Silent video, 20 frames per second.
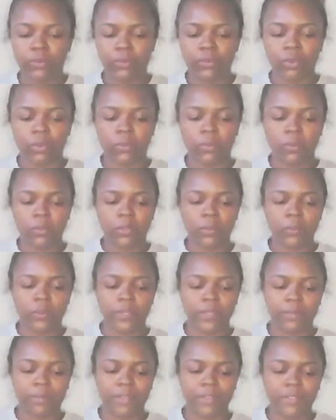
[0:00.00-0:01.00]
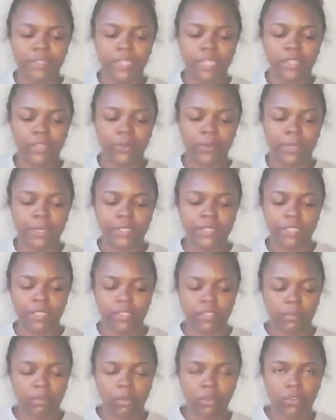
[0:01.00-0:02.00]
don't want to wear them every day, you want to
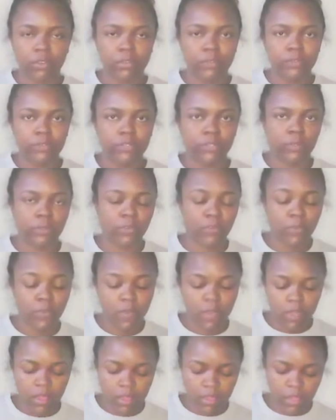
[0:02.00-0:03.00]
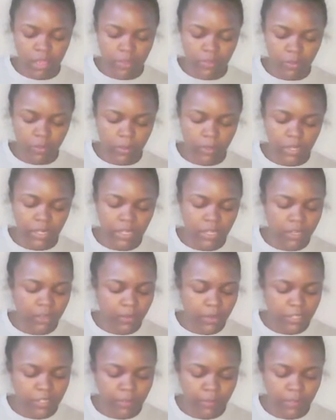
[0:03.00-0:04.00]
take them off. So if you want to get a
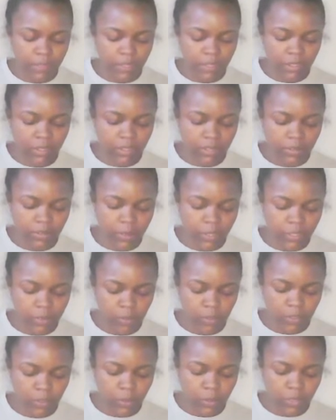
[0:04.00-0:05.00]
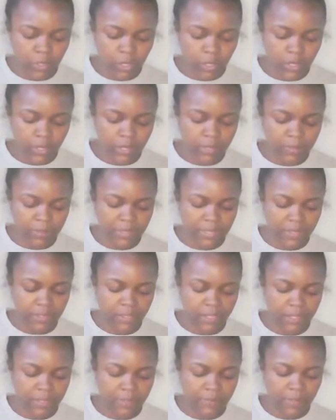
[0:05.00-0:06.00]
waist bead with charms and
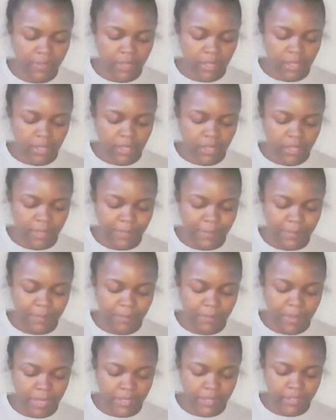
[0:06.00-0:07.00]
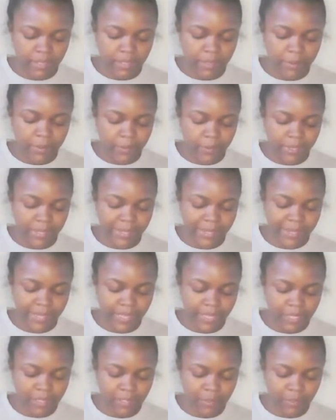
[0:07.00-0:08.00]
stuff, it'd be best to get them with the
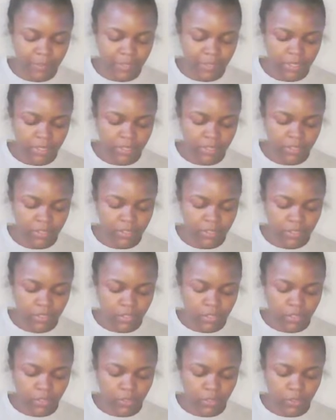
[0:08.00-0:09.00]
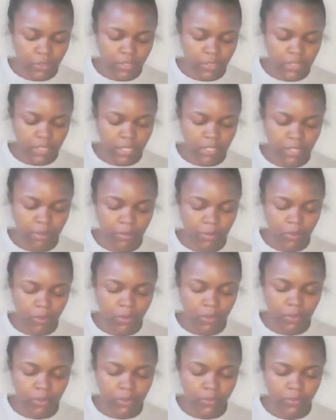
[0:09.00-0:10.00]
clasp because you could take them
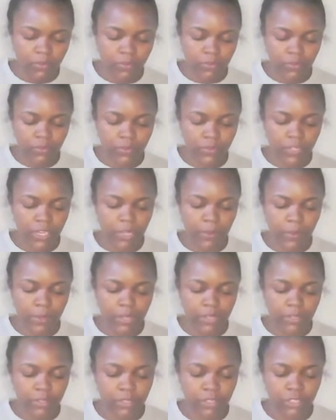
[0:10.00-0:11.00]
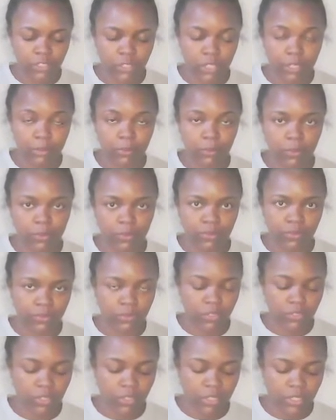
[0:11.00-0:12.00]
off. That way the charm won't
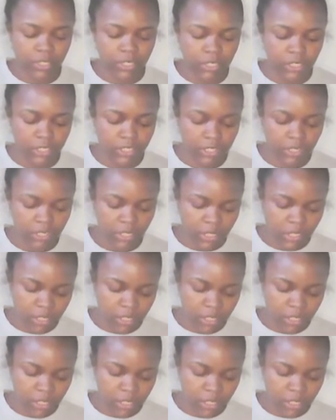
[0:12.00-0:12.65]
tarnish